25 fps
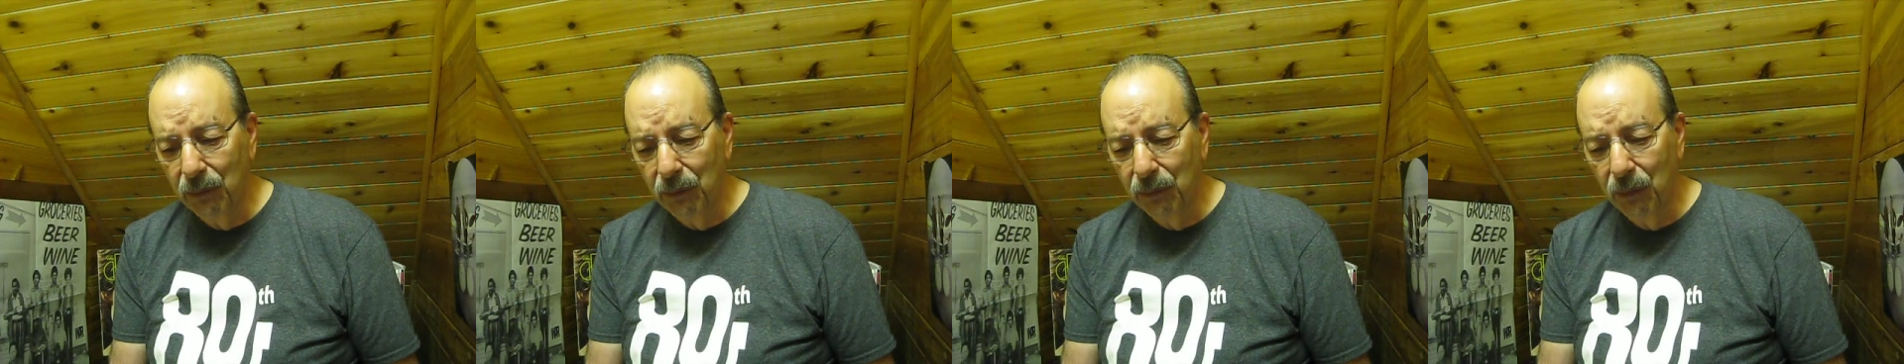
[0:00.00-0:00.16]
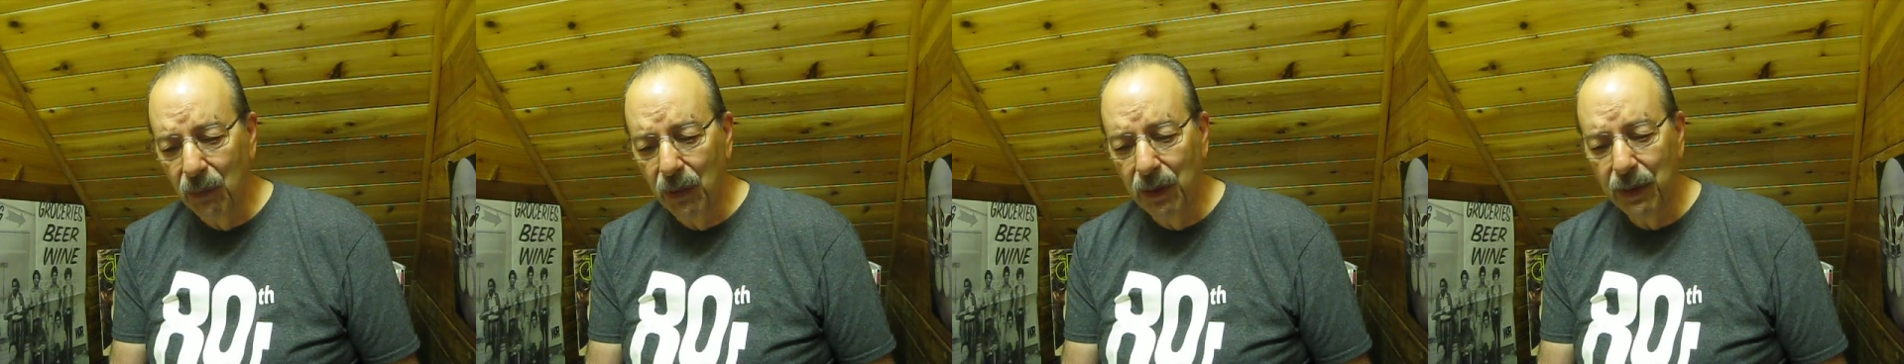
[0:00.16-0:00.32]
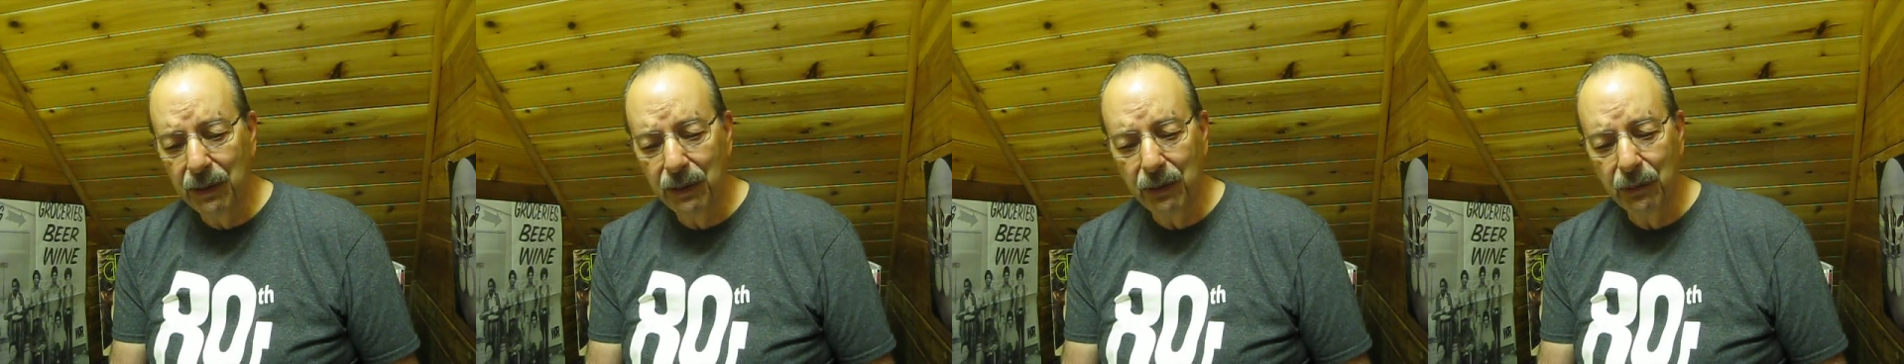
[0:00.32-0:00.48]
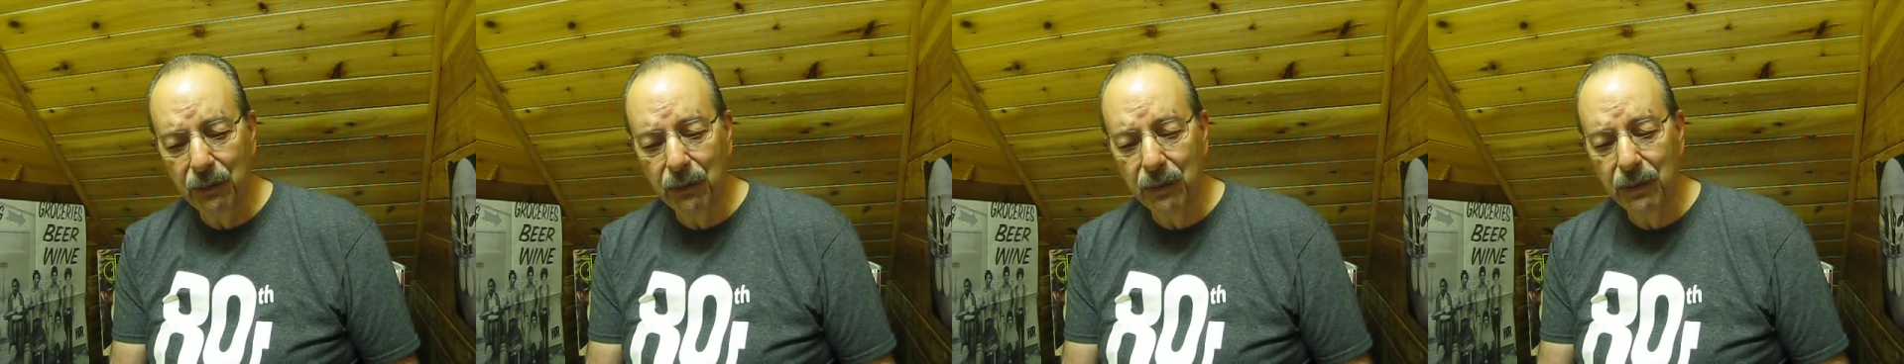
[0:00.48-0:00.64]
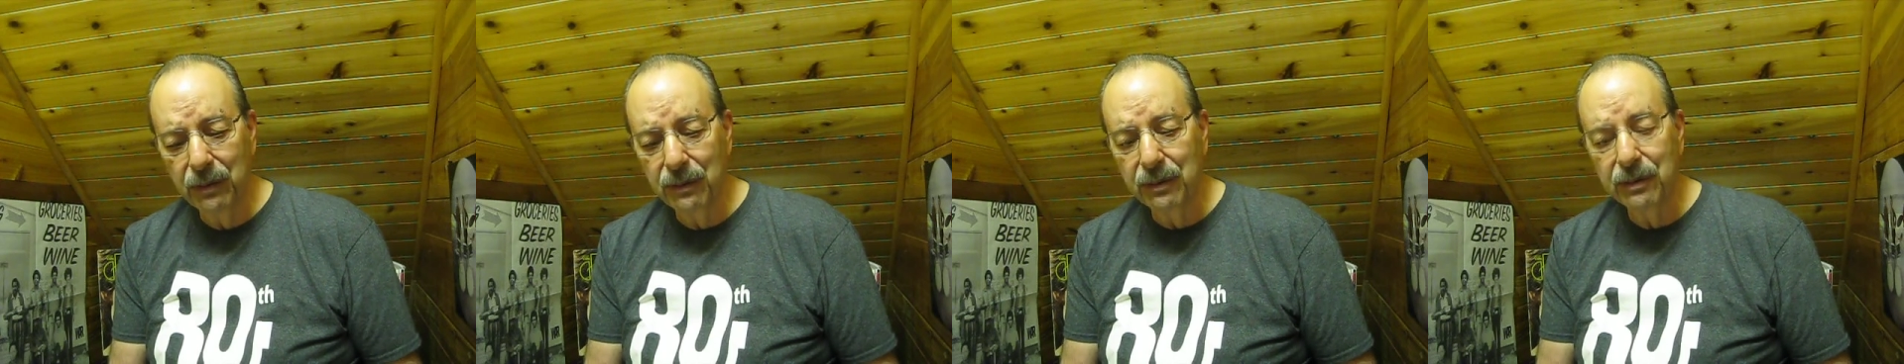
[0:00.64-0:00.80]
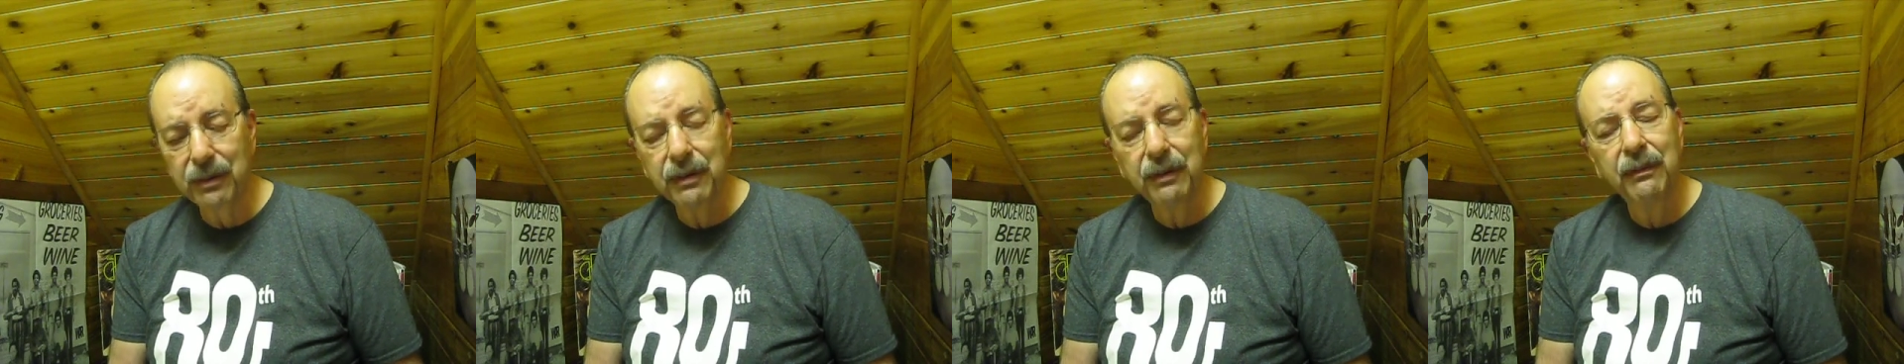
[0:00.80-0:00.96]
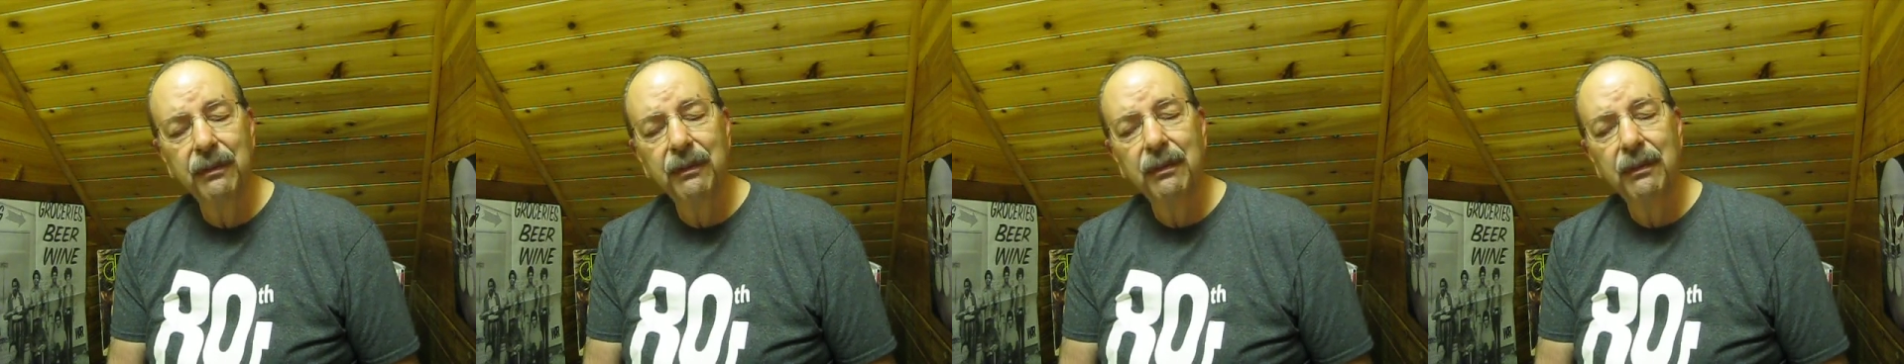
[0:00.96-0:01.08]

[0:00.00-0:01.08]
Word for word: one that was